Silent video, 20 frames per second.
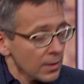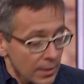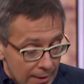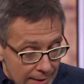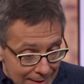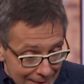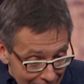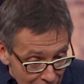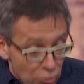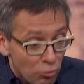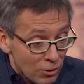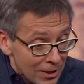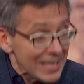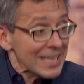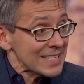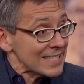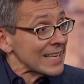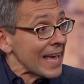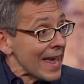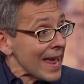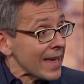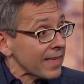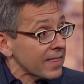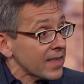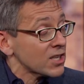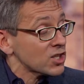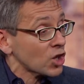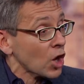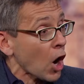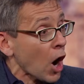Literally saying
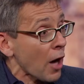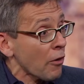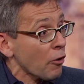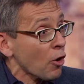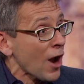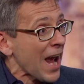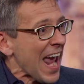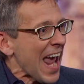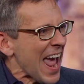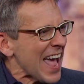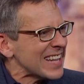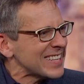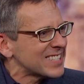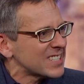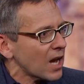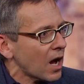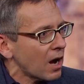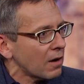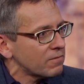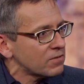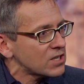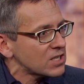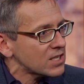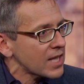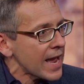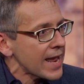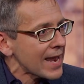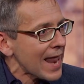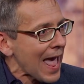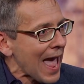this to other heads of
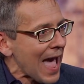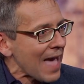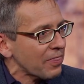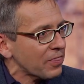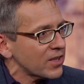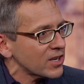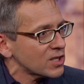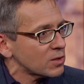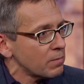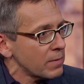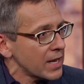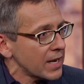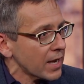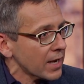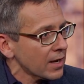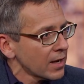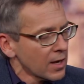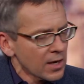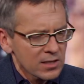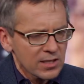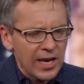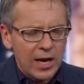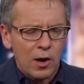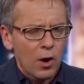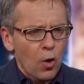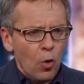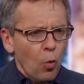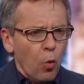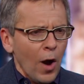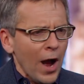state at this meeting, saying,
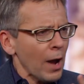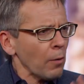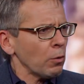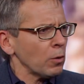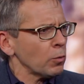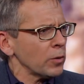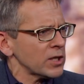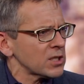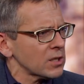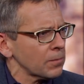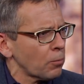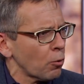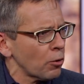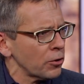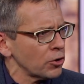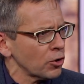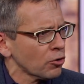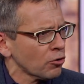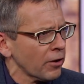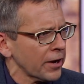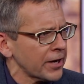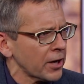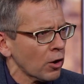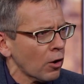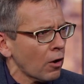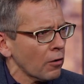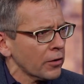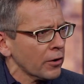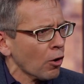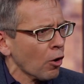why would we support Ukraine at
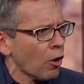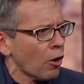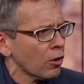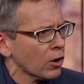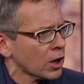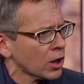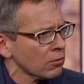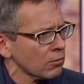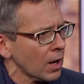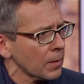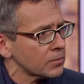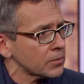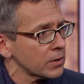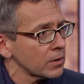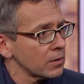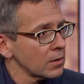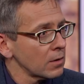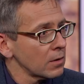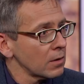all? They're all corrupt.